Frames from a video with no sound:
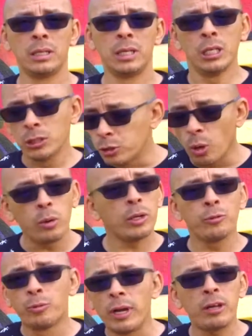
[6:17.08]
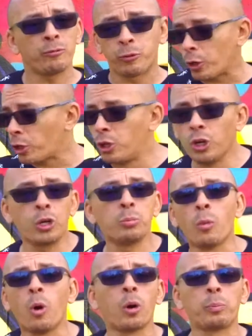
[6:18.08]
It was only written for good
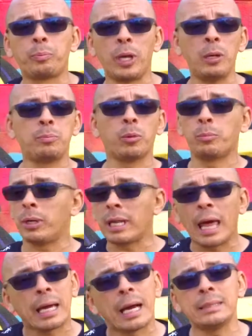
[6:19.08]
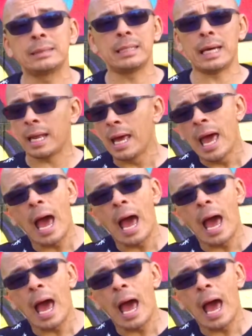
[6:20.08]
moral people, but like I said,